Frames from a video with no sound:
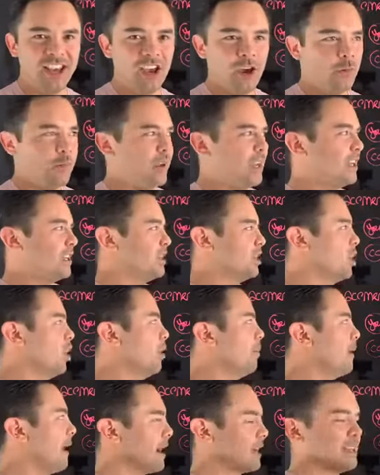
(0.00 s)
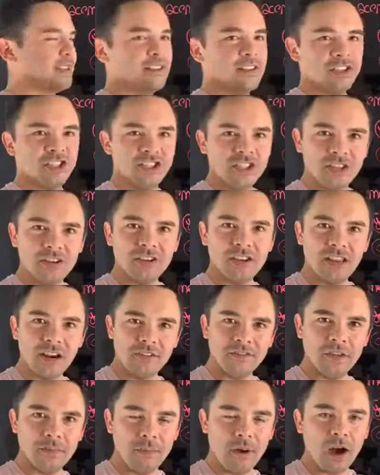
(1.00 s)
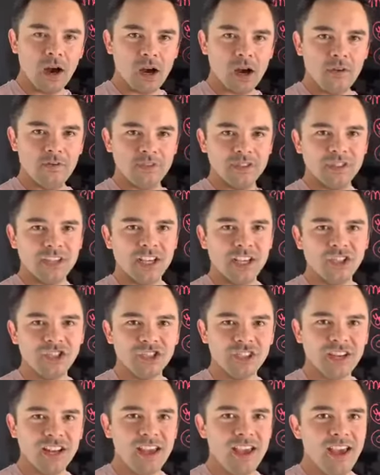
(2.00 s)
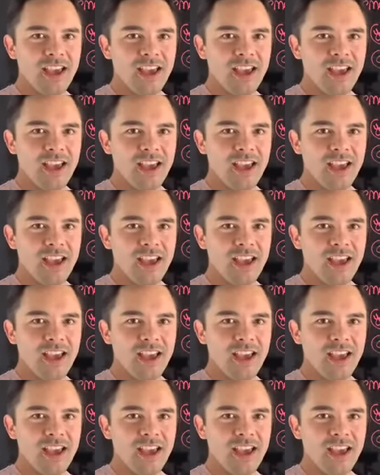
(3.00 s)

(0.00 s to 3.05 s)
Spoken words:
We get to go back to the shit or get off the pot conversation,